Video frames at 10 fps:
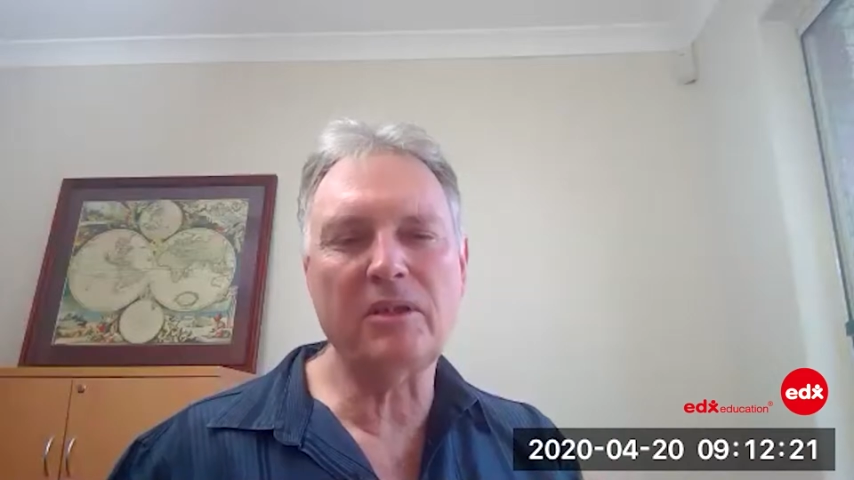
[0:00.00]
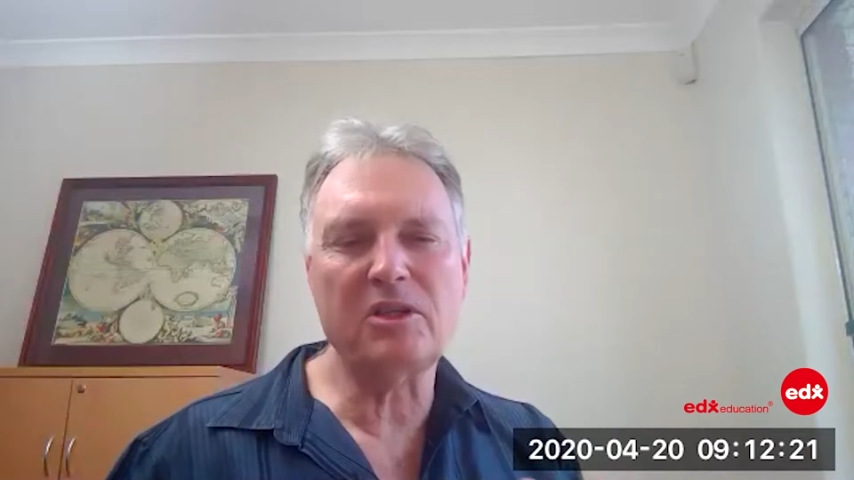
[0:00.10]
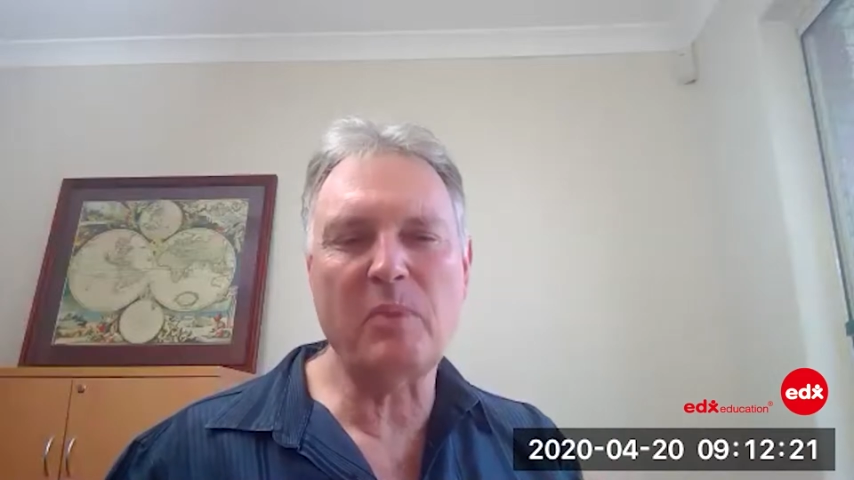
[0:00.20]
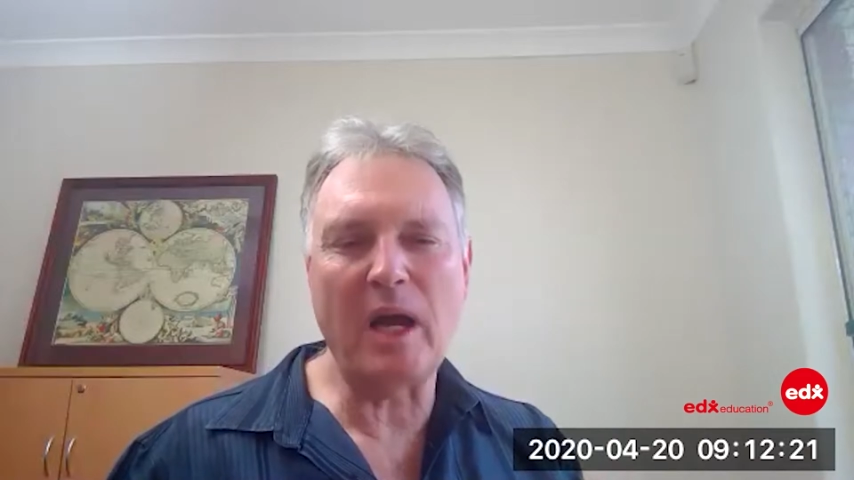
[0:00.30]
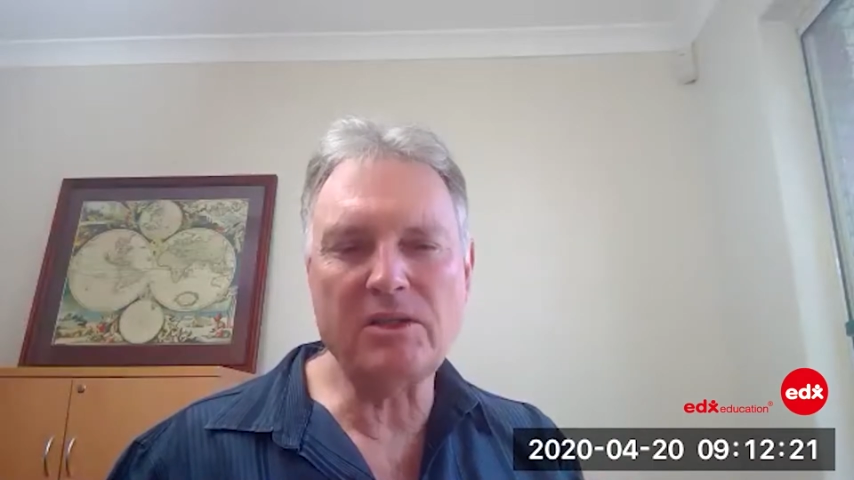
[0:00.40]
this
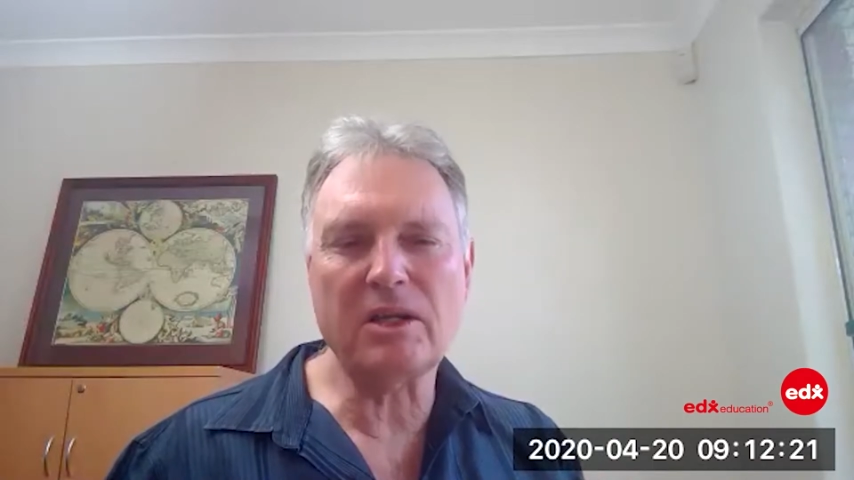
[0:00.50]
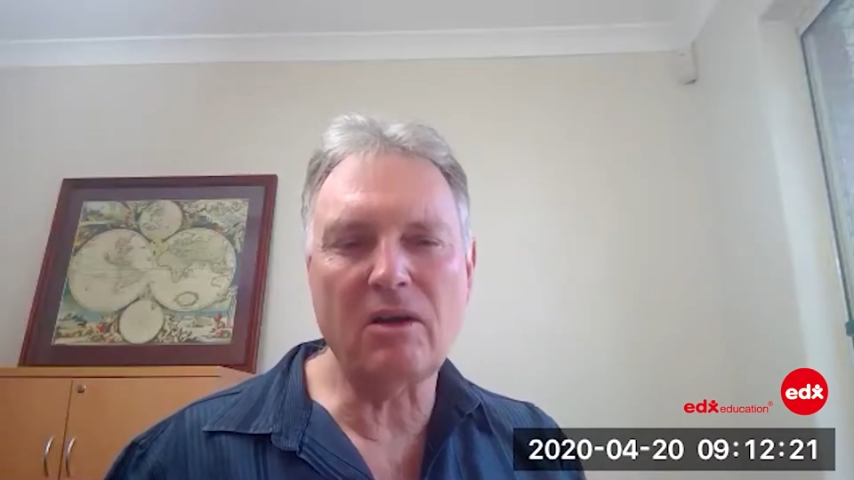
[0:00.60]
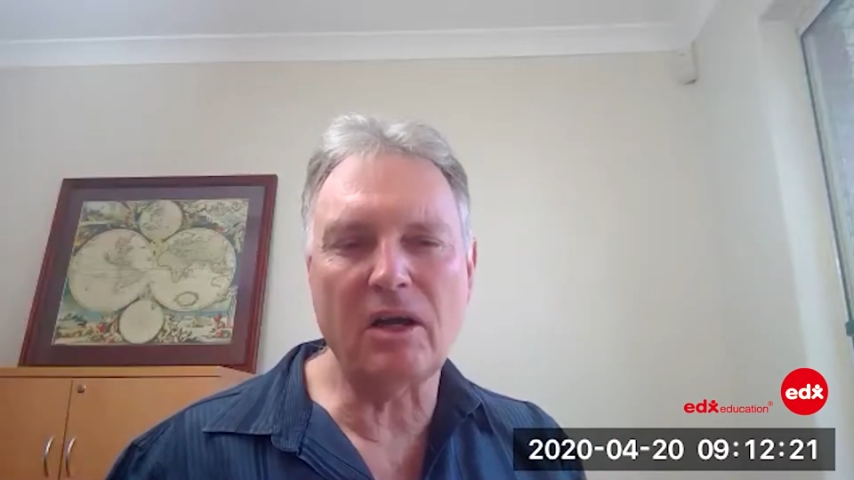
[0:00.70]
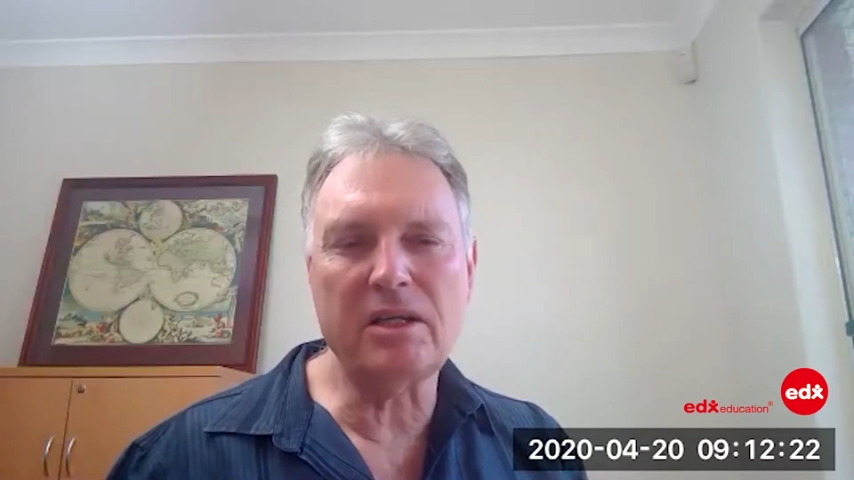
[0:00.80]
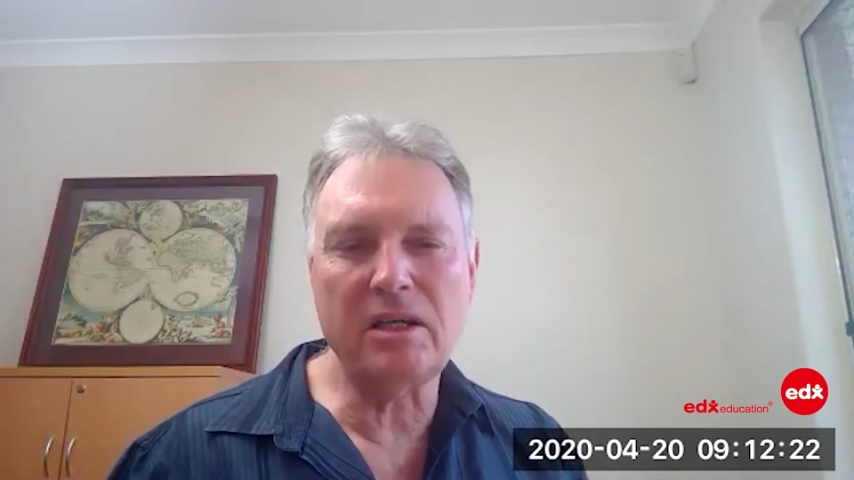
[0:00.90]
basic
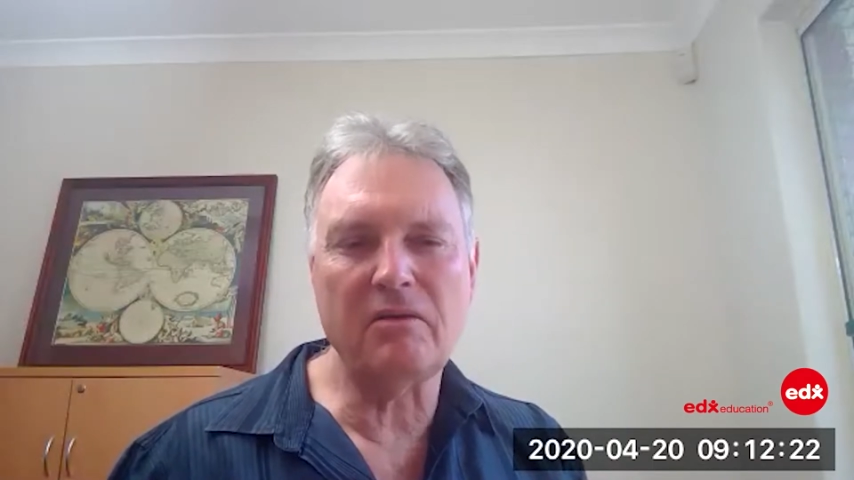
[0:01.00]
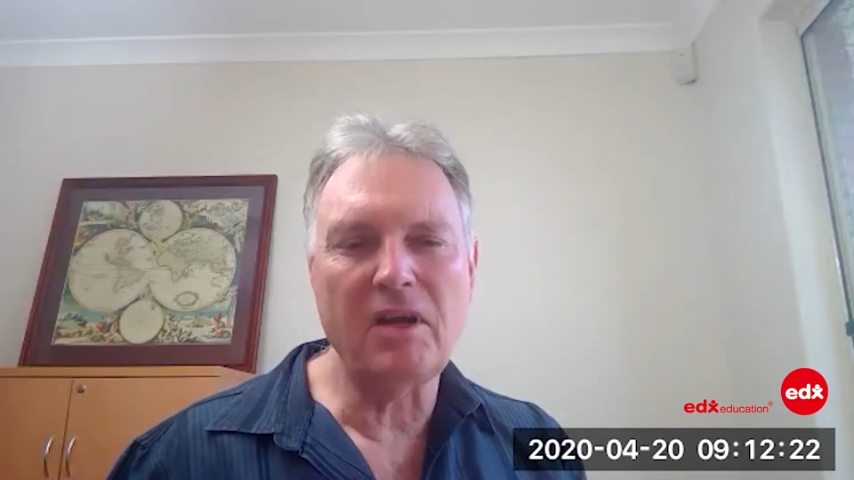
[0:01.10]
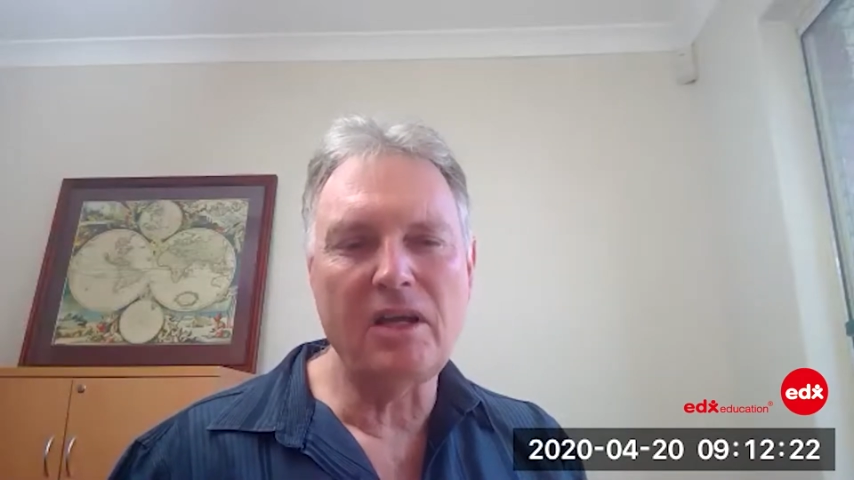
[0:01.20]
idea of